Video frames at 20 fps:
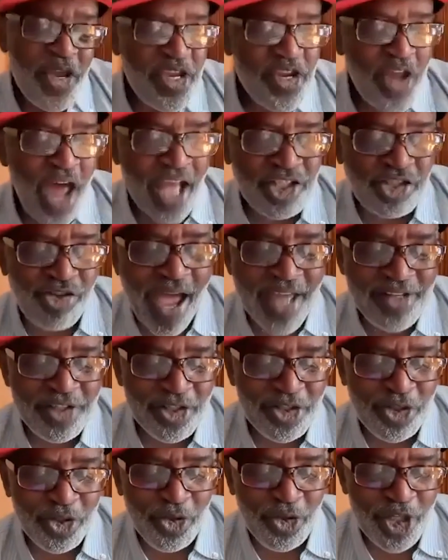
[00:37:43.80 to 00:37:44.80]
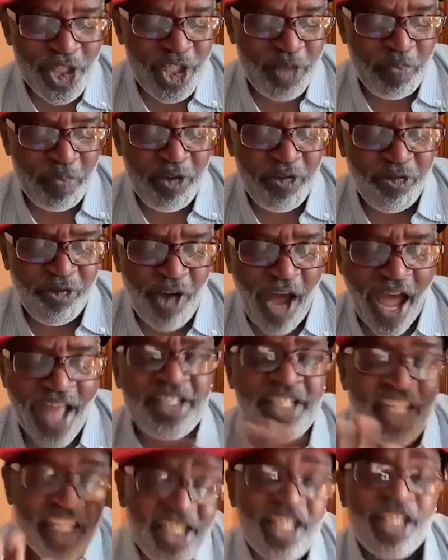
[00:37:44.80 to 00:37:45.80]
I tried to do this before. I
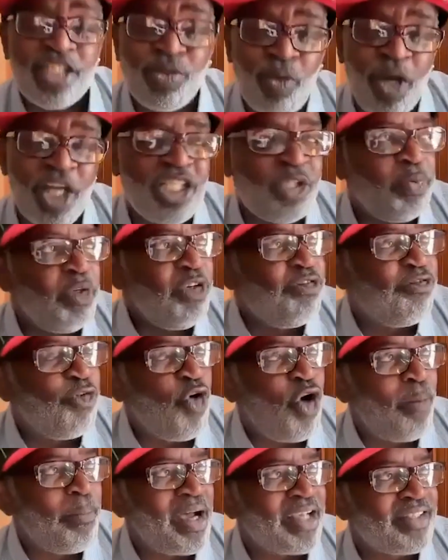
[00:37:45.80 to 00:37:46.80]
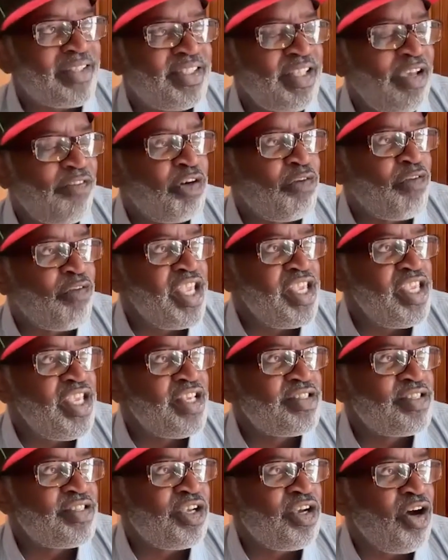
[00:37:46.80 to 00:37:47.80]
did this once before about 7 or 8
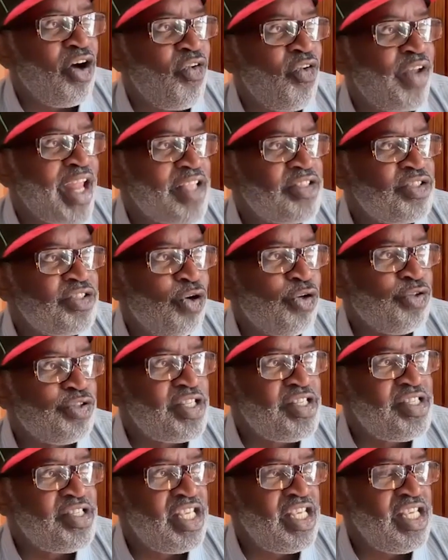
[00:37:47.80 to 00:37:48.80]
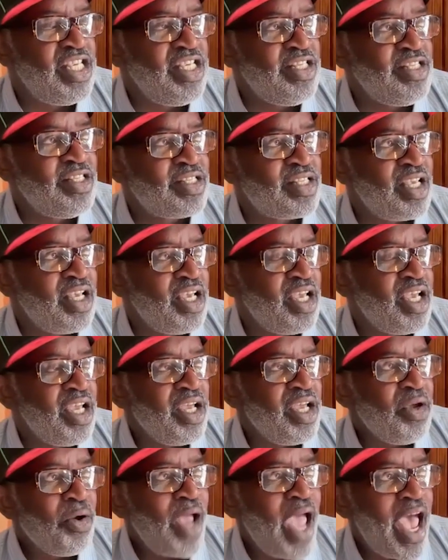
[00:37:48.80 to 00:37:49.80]
years ago. And I told Aziz,
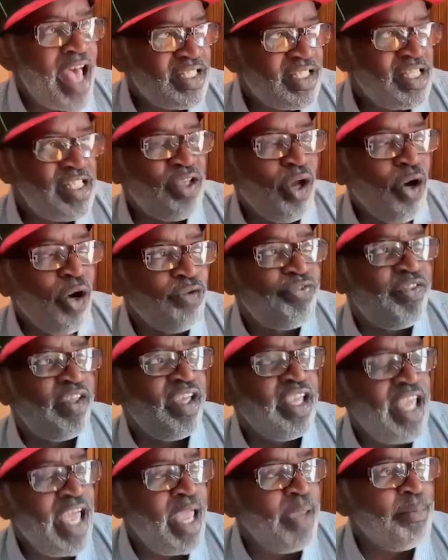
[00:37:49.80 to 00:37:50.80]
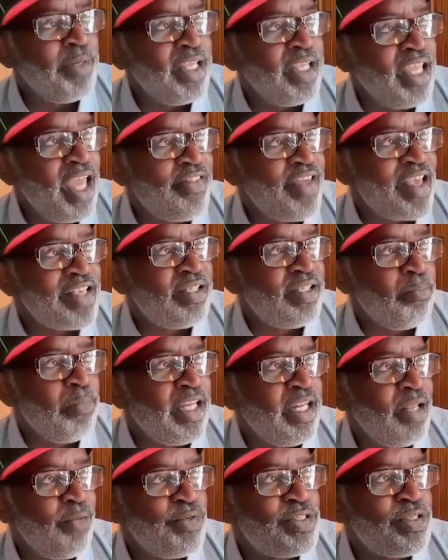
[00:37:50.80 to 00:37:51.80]
as this whole thing came together, I said,
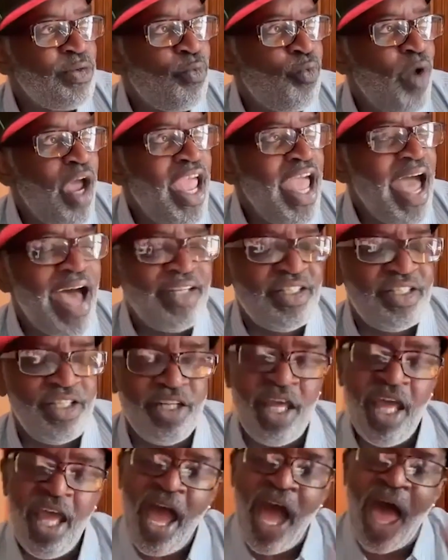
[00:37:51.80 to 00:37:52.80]
man, there was a way I did it.